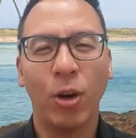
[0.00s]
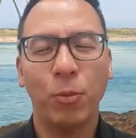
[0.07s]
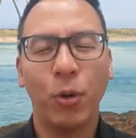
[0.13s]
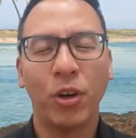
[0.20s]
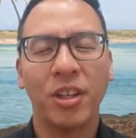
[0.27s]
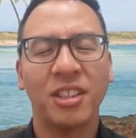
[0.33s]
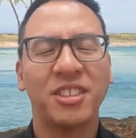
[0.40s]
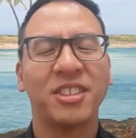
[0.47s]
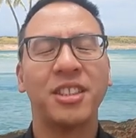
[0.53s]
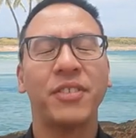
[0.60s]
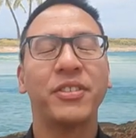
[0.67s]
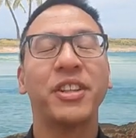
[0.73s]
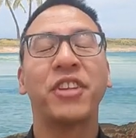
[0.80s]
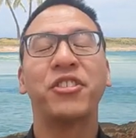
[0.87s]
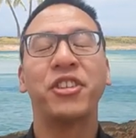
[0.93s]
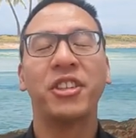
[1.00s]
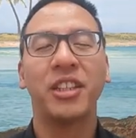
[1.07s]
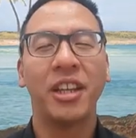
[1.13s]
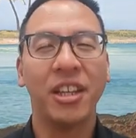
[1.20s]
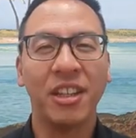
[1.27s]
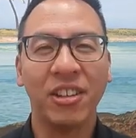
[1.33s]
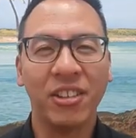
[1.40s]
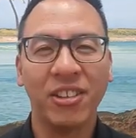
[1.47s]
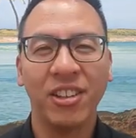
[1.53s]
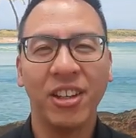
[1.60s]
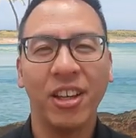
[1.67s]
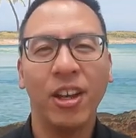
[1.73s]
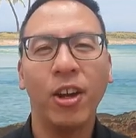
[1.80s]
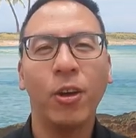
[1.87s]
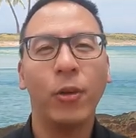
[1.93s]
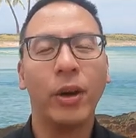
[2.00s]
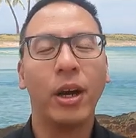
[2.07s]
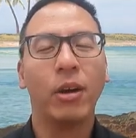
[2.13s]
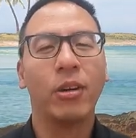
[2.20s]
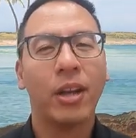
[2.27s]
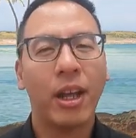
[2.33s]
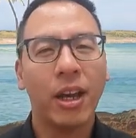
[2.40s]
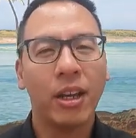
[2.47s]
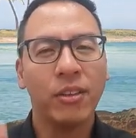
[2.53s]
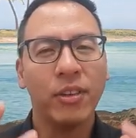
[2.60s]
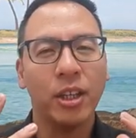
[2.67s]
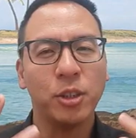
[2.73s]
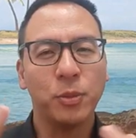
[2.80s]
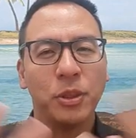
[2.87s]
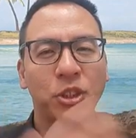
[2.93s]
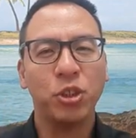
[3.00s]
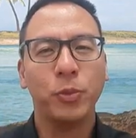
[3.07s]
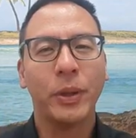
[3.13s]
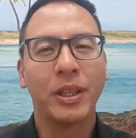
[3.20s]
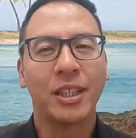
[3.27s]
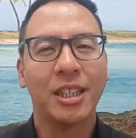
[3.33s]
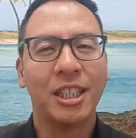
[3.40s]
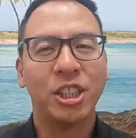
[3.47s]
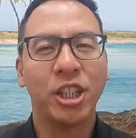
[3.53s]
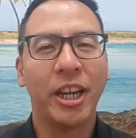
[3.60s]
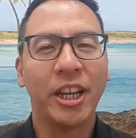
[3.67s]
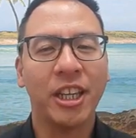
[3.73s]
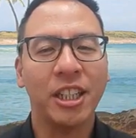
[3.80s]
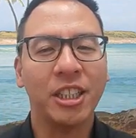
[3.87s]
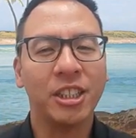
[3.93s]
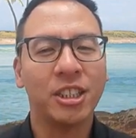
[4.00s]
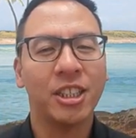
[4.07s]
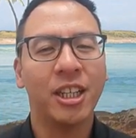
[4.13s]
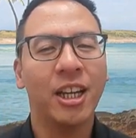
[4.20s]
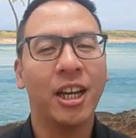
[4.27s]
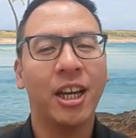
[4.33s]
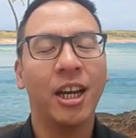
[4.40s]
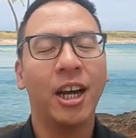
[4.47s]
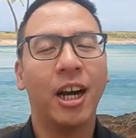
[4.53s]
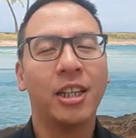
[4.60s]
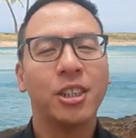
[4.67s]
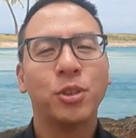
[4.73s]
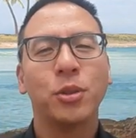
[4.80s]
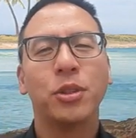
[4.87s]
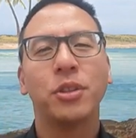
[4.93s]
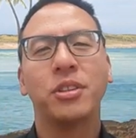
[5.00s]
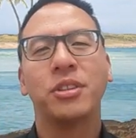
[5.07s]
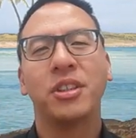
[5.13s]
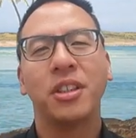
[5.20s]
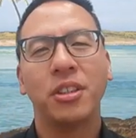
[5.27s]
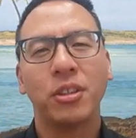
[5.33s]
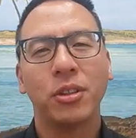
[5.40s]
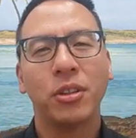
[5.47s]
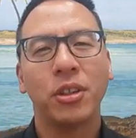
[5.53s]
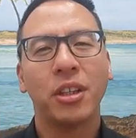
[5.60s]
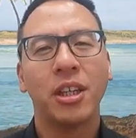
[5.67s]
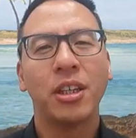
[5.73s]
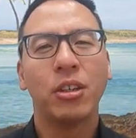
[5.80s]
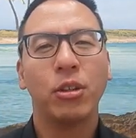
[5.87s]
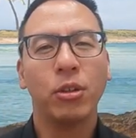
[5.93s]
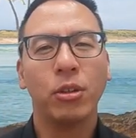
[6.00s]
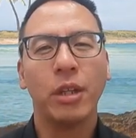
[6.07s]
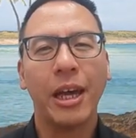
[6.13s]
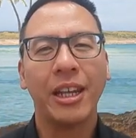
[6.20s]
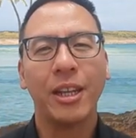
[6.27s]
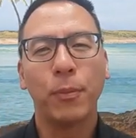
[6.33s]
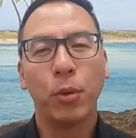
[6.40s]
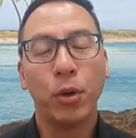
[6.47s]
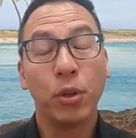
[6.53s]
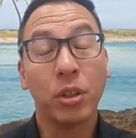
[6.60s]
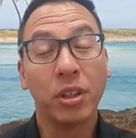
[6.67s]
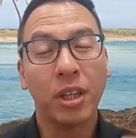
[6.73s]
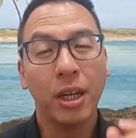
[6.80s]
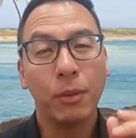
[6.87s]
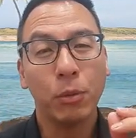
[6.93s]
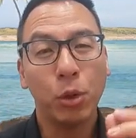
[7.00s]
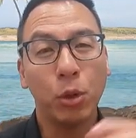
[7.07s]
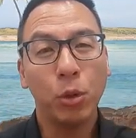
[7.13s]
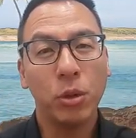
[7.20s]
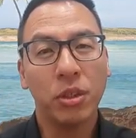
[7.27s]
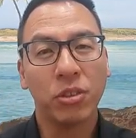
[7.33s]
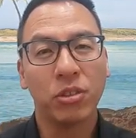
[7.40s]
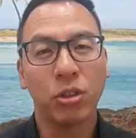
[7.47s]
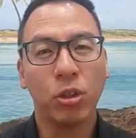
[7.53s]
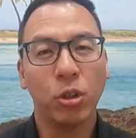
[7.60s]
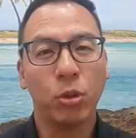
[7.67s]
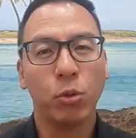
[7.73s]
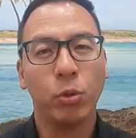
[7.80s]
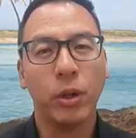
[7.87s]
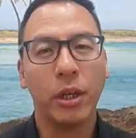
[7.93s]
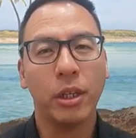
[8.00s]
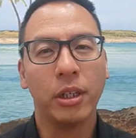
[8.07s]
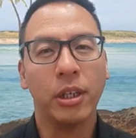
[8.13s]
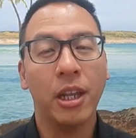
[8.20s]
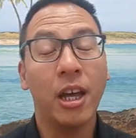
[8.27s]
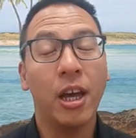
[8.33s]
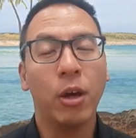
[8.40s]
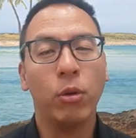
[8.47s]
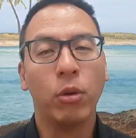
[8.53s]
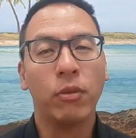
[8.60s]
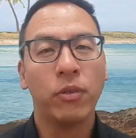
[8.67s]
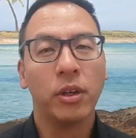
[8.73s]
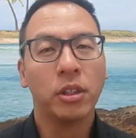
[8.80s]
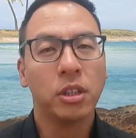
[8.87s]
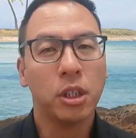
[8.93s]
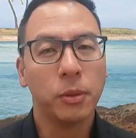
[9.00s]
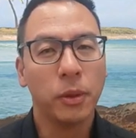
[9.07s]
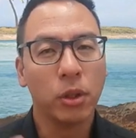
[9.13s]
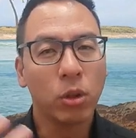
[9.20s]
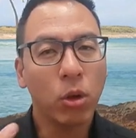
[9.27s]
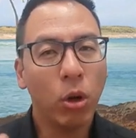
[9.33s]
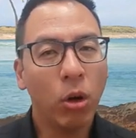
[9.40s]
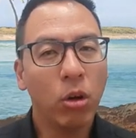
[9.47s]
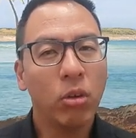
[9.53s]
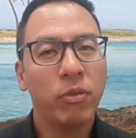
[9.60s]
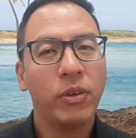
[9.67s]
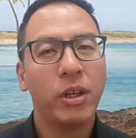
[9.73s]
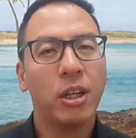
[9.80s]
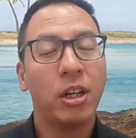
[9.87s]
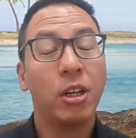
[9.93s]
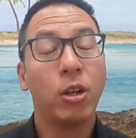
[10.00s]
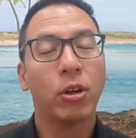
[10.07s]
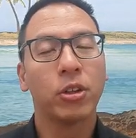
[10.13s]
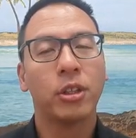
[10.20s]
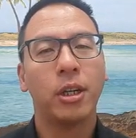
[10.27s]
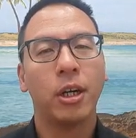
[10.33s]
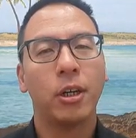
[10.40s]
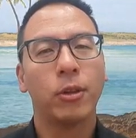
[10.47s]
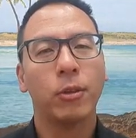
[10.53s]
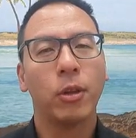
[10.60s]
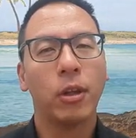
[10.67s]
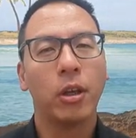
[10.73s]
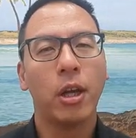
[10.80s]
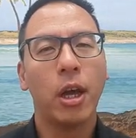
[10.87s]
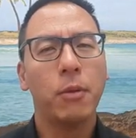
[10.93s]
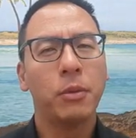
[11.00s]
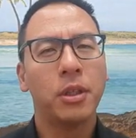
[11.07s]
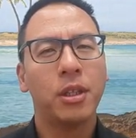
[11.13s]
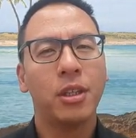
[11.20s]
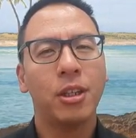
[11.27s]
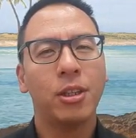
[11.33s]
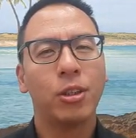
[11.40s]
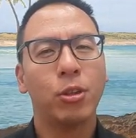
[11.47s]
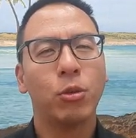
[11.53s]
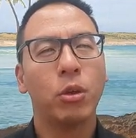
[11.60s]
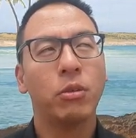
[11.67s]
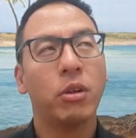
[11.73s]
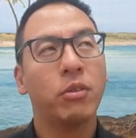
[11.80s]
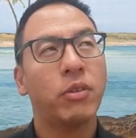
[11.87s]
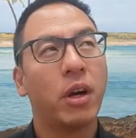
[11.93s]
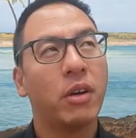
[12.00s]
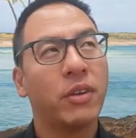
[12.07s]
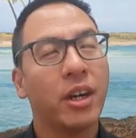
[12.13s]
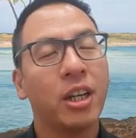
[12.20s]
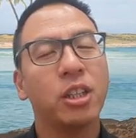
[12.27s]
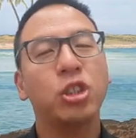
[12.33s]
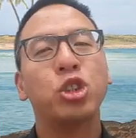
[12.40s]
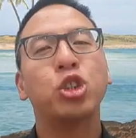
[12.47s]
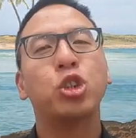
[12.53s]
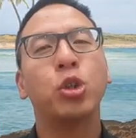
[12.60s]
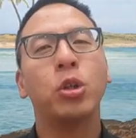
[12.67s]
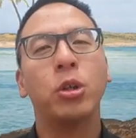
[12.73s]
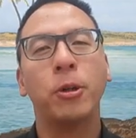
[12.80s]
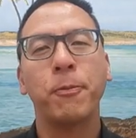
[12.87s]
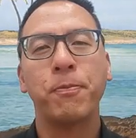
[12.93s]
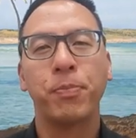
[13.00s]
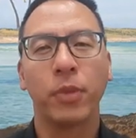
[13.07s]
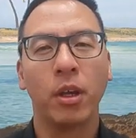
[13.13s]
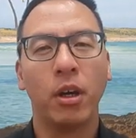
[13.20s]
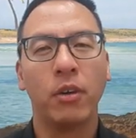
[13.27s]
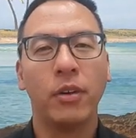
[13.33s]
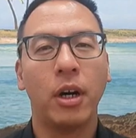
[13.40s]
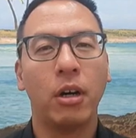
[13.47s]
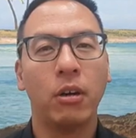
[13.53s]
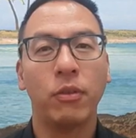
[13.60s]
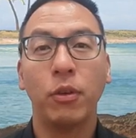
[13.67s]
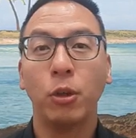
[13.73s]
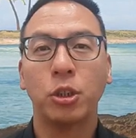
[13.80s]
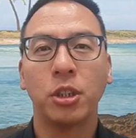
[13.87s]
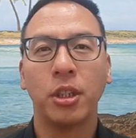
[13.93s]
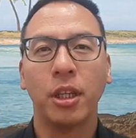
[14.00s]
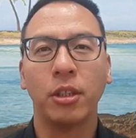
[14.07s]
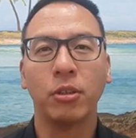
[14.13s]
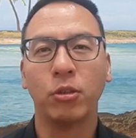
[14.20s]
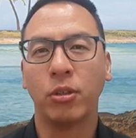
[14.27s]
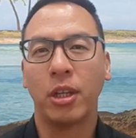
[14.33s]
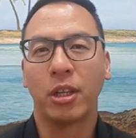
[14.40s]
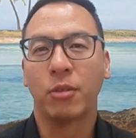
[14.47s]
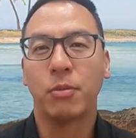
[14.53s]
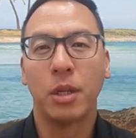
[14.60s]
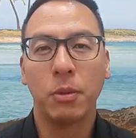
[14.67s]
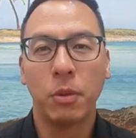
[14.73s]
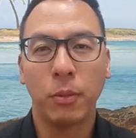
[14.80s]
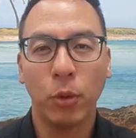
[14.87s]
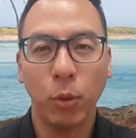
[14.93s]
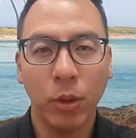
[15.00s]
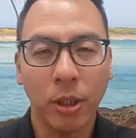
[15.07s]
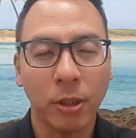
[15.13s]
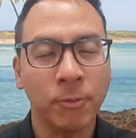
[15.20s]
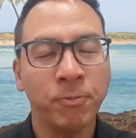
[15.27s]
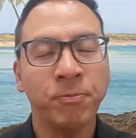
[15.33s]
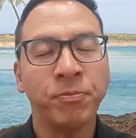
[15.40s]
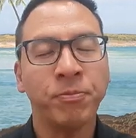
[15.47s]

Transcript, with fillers: more than 700 days where our life has been dramatically changed I just wanted to say, you know, thank you at that point of time two years ago when we first heard about COVID, lockdown, MIT, you know, we were very, very unsure of our future then, like many people were.